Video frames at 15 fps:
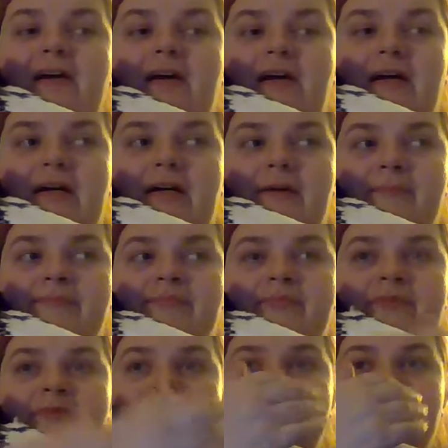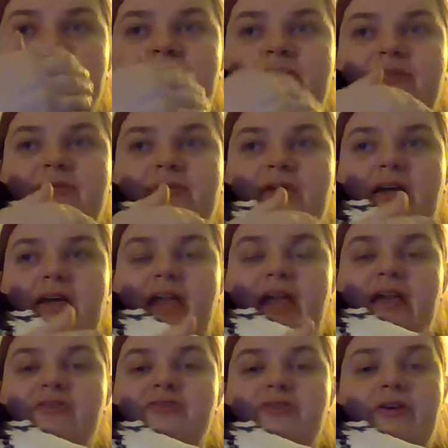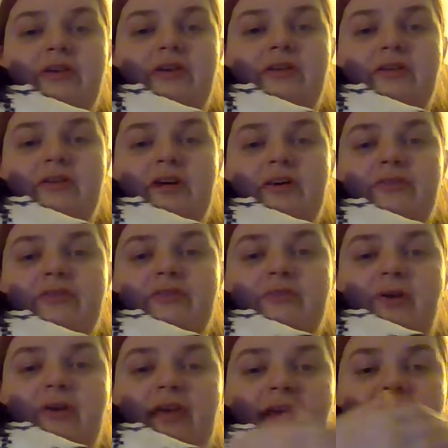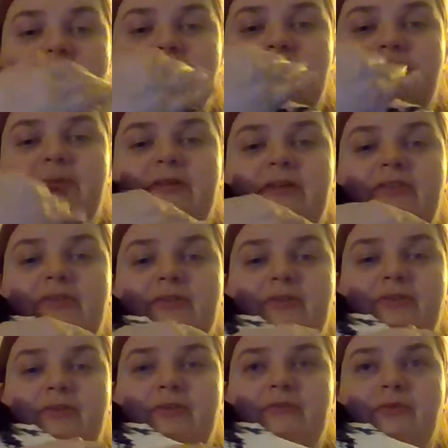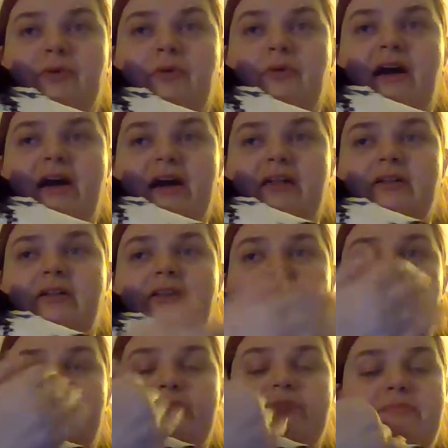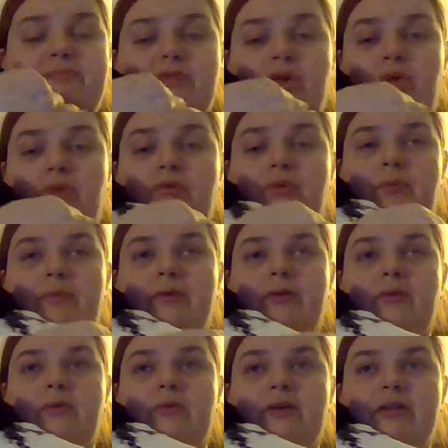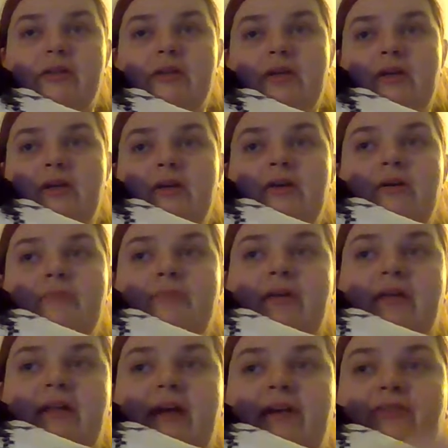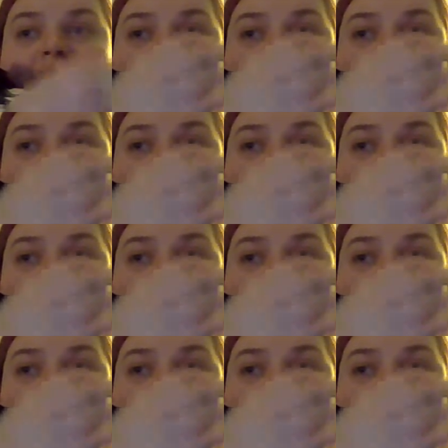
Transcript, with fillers: Um, a, cage or a, a small cage normally is good for them for a while and then go to a bigger one. Bella has